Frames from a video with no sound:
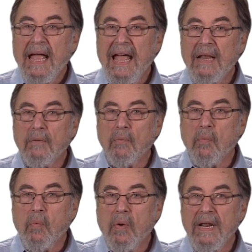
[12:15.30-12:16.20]
And
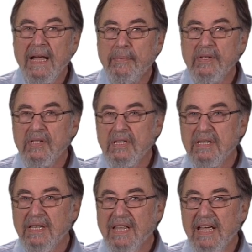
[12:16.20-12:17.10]
what happens
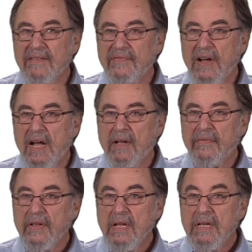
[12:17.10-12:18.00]
is that they
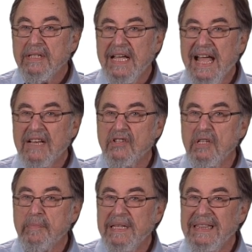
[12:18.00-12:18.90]
evolve to
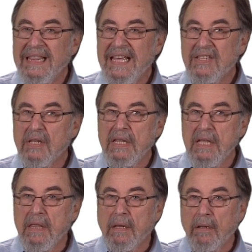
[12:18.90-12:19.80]
actually be less
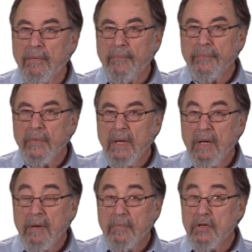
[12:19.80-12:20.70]
lethal
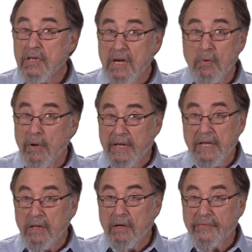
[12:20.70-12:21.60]
because they don't want to
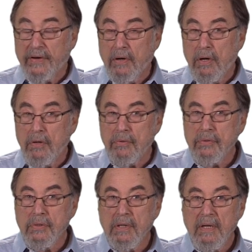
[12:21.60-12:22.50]
kill off their
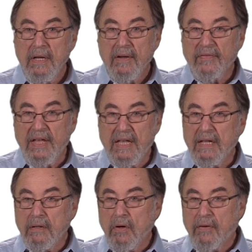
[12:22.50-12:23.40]
host. If they
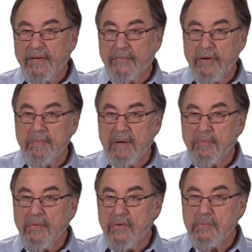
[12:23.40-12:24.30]
killed off every
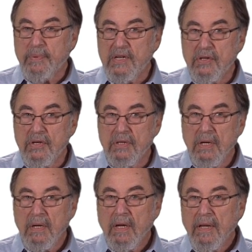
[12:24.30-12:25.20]
member of the species,
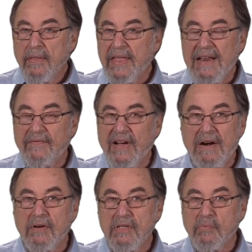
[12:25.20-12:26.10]
that
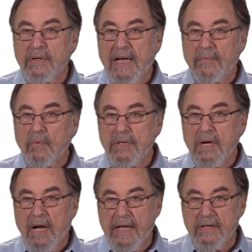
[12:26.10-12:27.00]
virus would, would
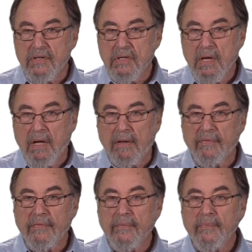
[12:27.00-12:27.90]
die
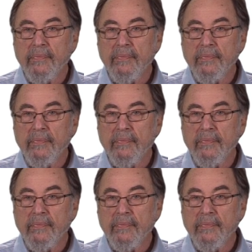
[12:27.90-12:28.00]
itself.